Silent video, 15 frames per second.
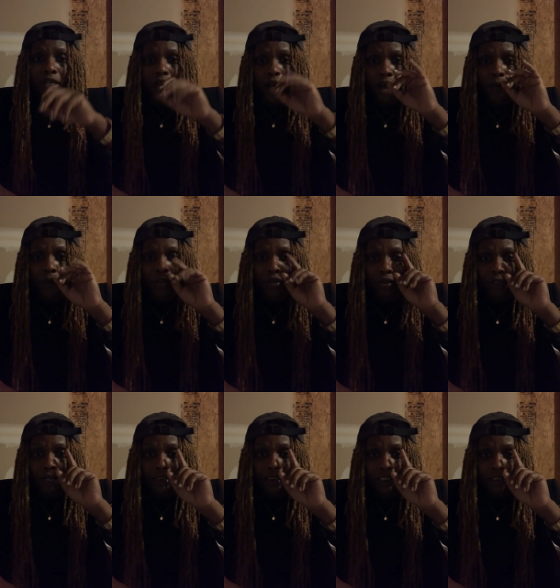I want you to
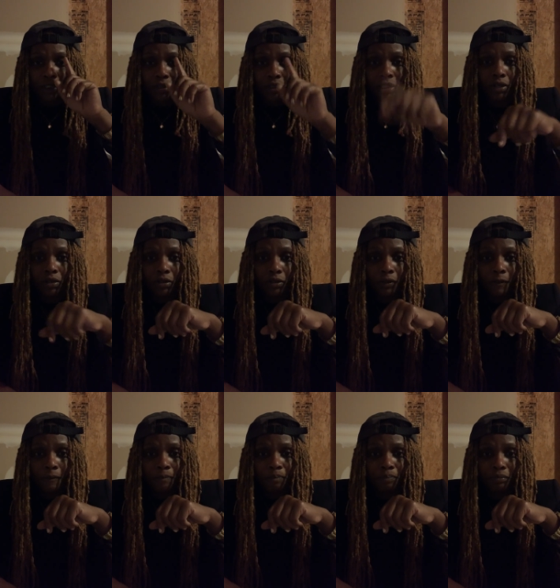dissect your circle.
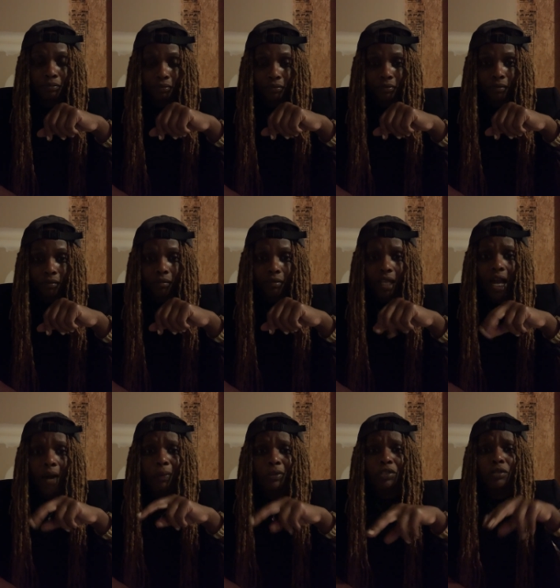I
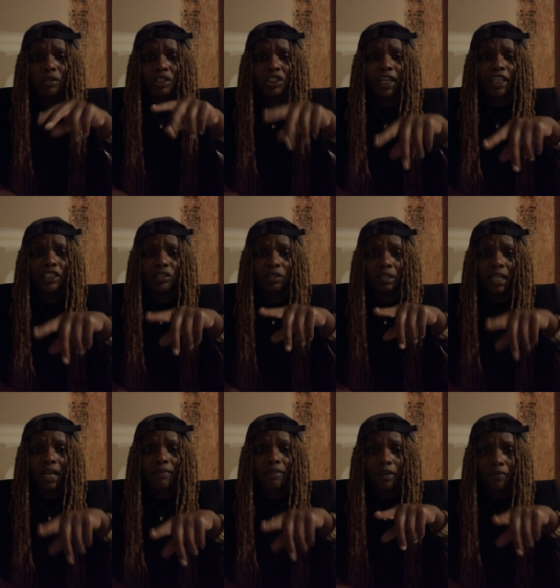want you to change the
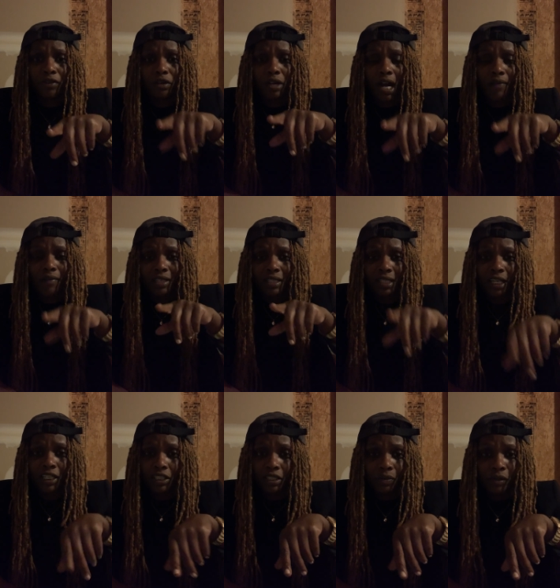level of your
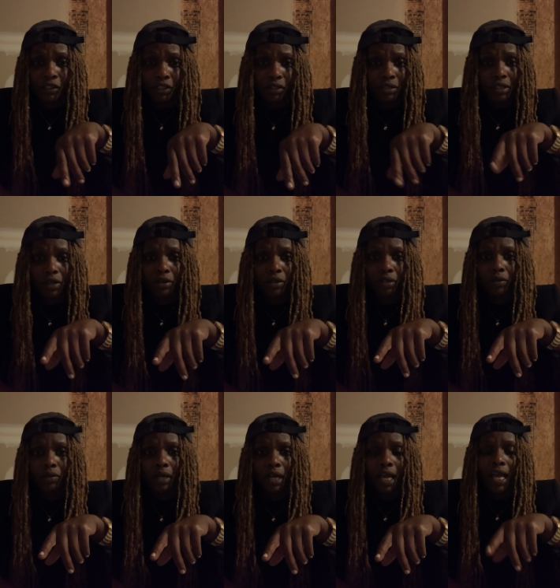conversation with your
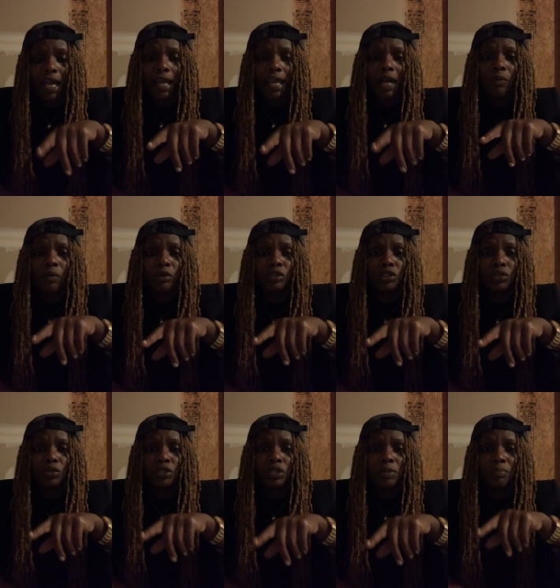circle. And I want you
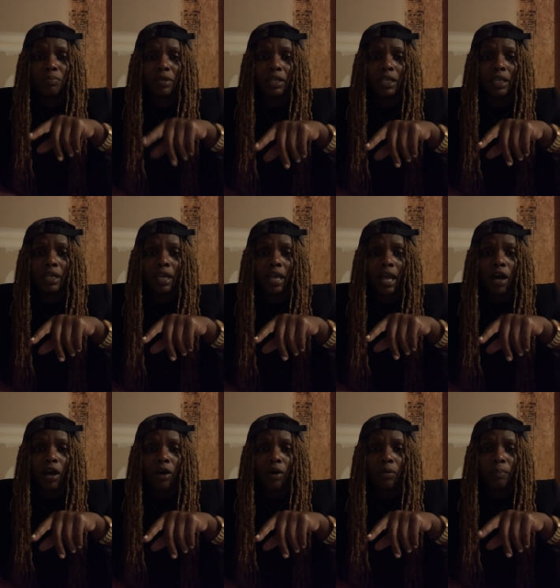to be
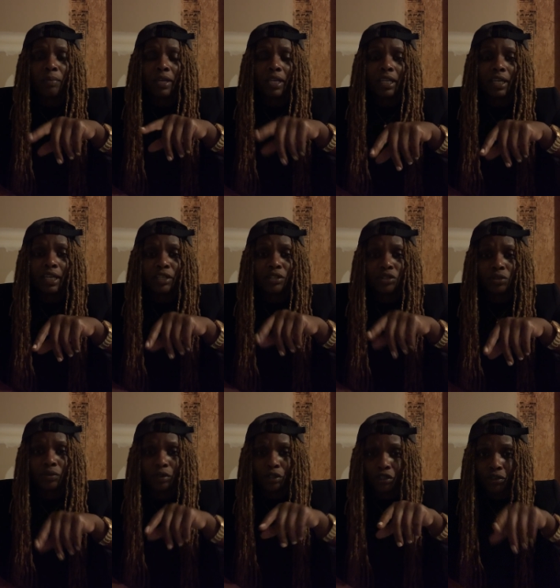obedient
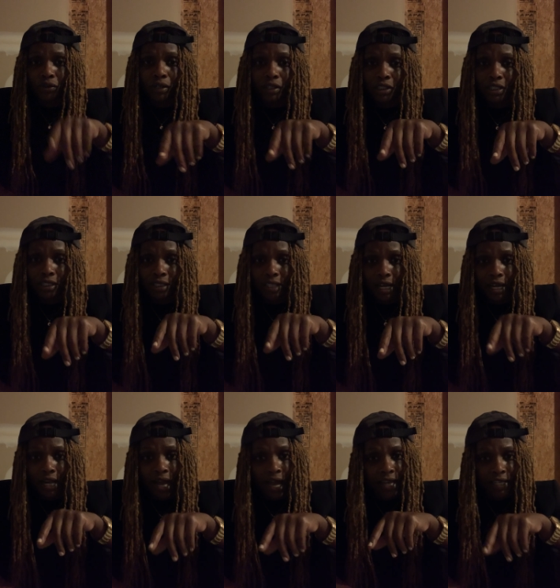to instructions that
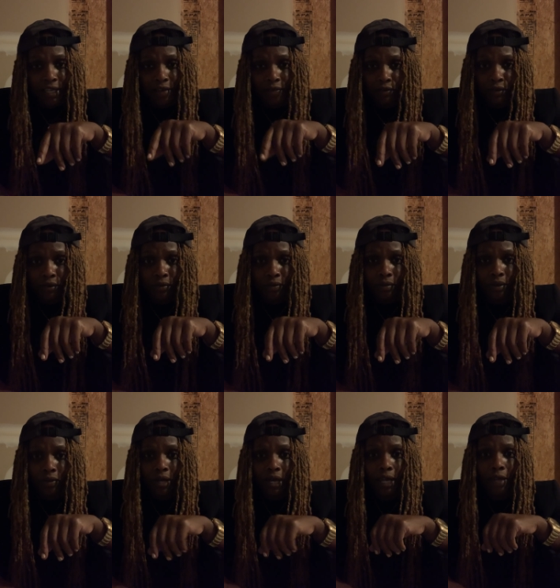God give you,
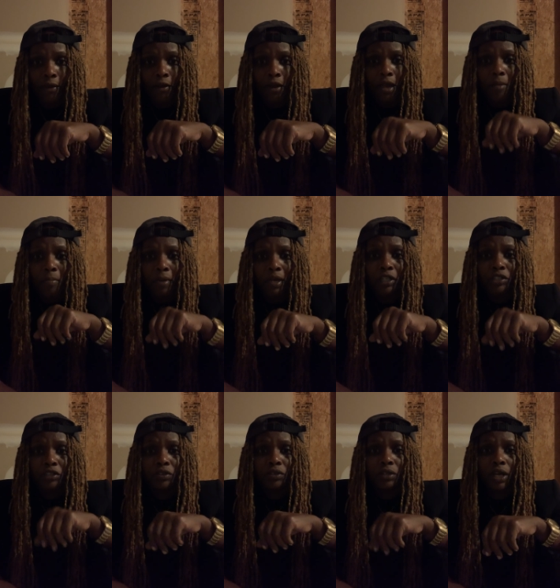okay? Make
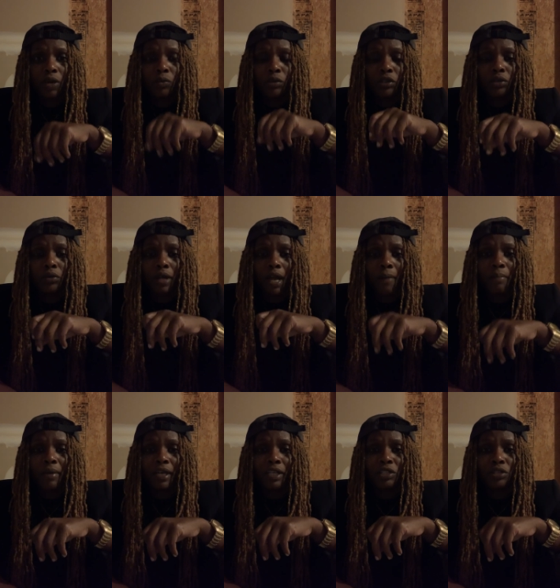sure that we're doing our
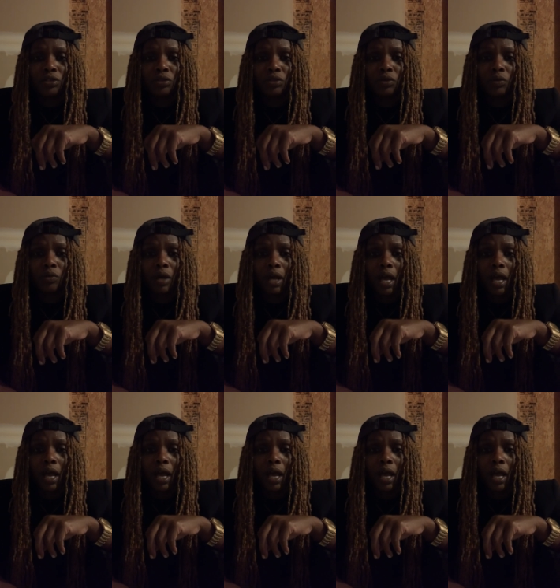best to